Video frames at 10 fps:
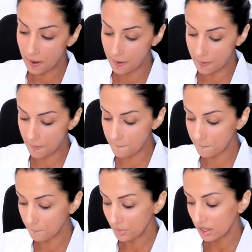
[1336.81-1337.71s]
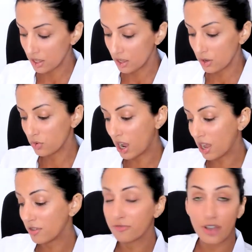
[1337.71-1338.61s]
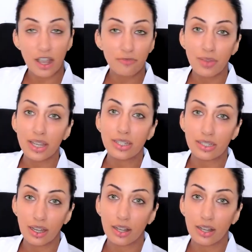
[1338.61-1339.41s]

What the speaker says: I've made